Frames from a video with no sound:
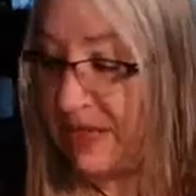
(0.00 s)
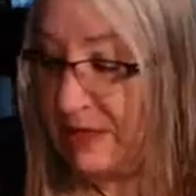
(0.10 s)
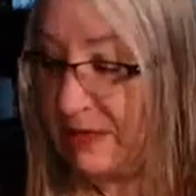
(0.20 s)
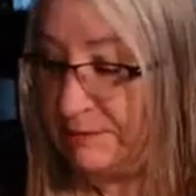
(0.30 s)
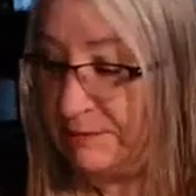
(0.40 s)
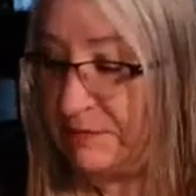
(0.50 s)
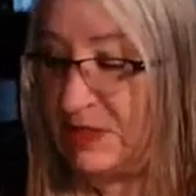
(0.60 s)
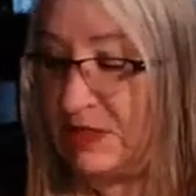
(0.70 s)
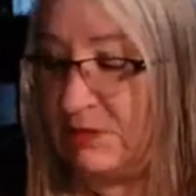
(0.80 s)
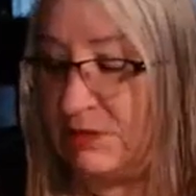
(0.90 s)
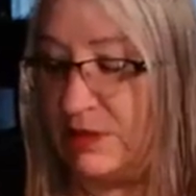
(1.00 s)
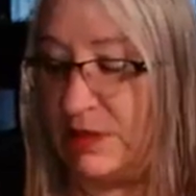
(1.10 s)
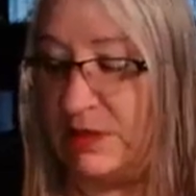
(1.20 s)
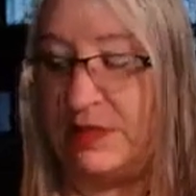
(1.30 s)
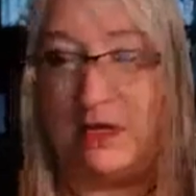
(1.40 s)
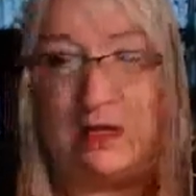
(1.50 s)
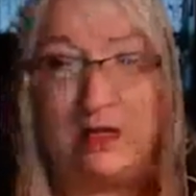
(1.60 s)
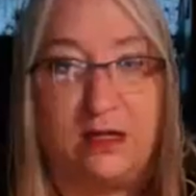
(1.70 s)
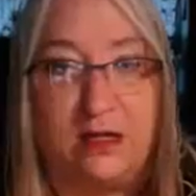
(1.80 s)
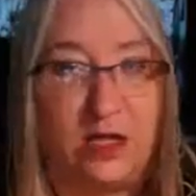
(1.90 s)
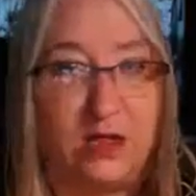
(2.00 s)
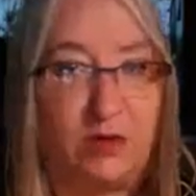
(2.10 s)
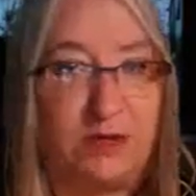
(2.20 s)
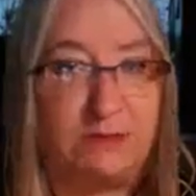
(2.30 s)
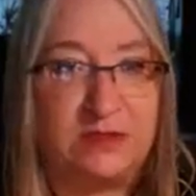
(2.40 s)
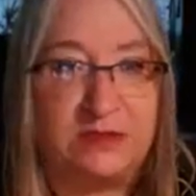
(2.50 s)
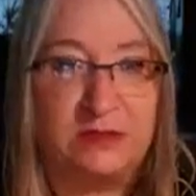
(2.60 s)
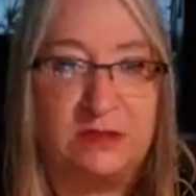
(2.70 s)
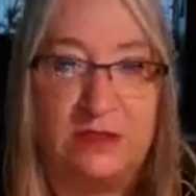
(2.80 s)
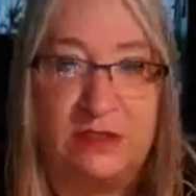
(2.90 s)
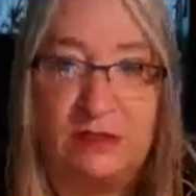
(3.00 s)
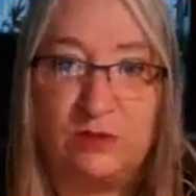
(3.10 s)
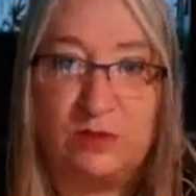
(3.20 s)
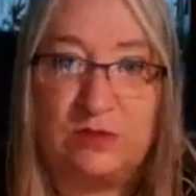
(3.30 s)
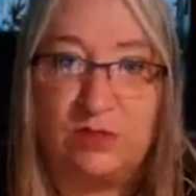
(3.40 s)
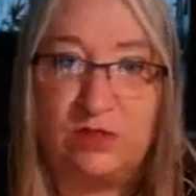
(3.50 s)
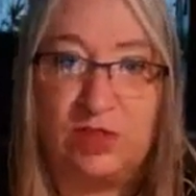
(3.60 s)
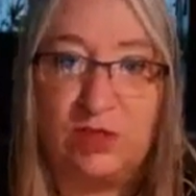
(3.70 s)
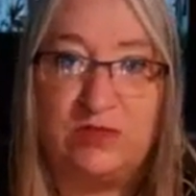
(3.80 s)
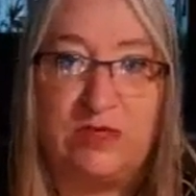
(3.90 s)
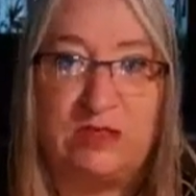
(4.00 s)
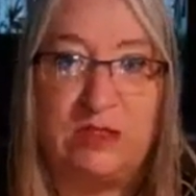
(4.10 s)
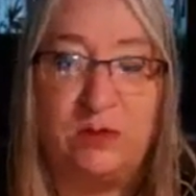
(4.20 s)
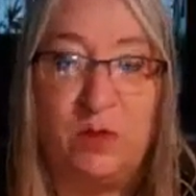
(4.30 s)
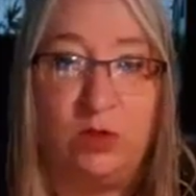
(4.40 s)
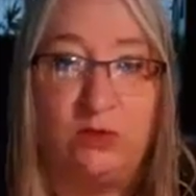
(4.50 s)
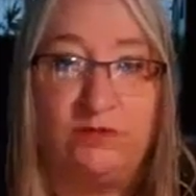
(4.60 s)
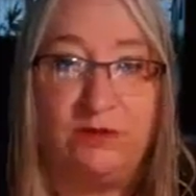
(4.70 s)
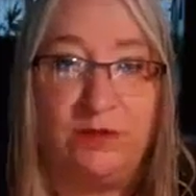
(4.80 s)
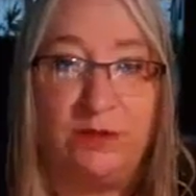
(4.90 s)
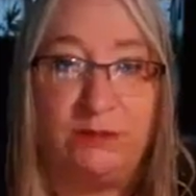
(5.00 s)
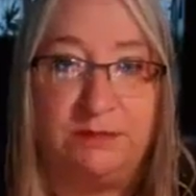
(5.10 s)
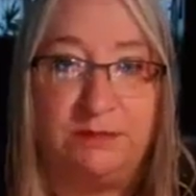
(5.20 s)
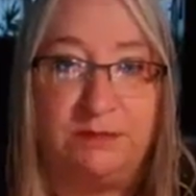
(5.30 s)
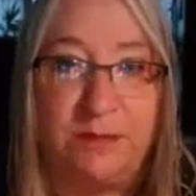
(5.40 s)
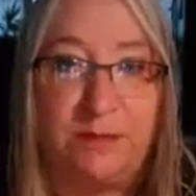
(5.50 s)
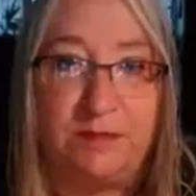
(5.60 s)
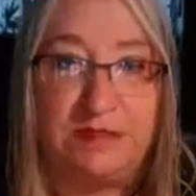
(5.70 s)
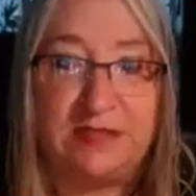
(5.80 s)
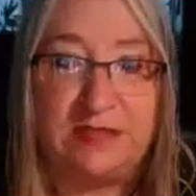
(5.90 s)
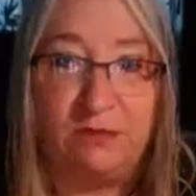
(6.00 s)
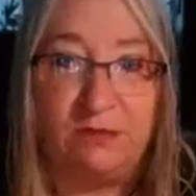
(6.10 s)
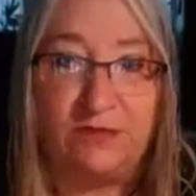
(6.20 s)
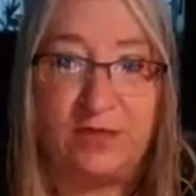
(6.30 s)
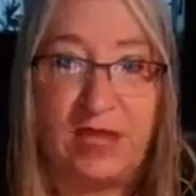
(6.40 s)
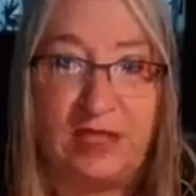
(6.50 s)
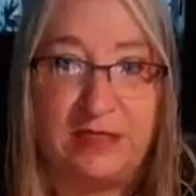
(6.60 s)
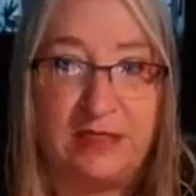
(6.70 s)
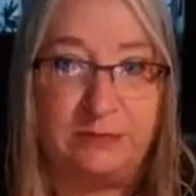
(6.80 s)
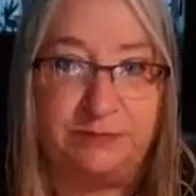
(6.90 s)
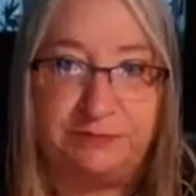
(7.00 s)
The other thing, and I think a lot of grams did this, was she always had a little bowl of peppermints out for candy.